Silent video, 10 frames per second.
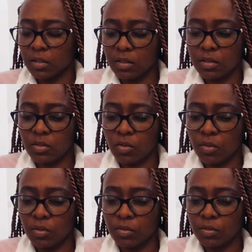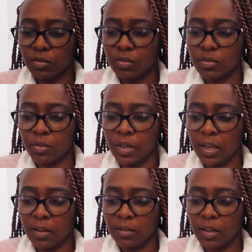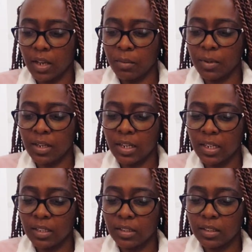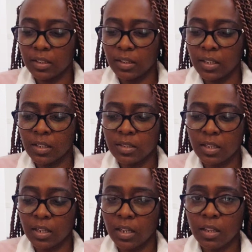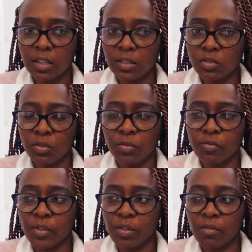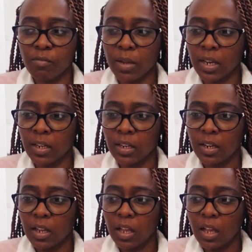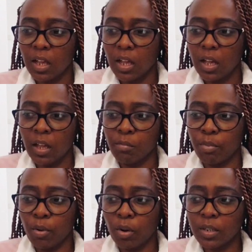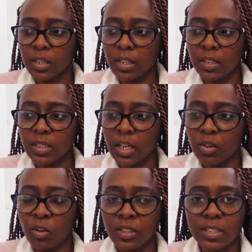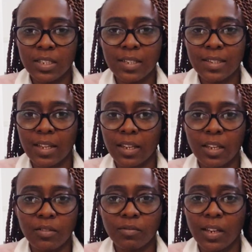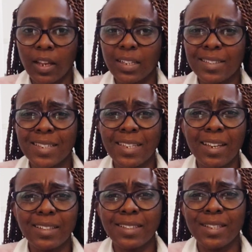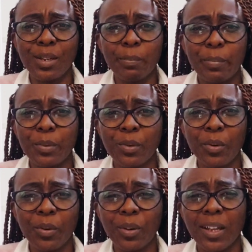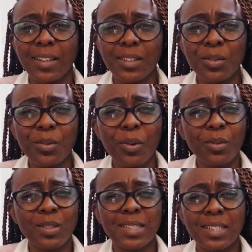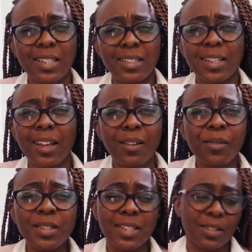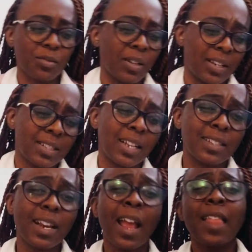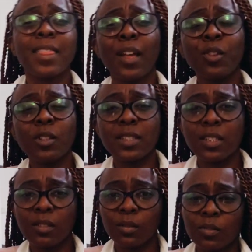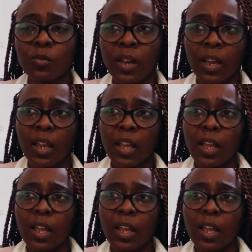So, so yeah, I mean, like, there's another sort of friend of mine I blocked. It's like God is just like, like digging deep, you know, and you know those seasons, like Christians will understand. There are those seasons where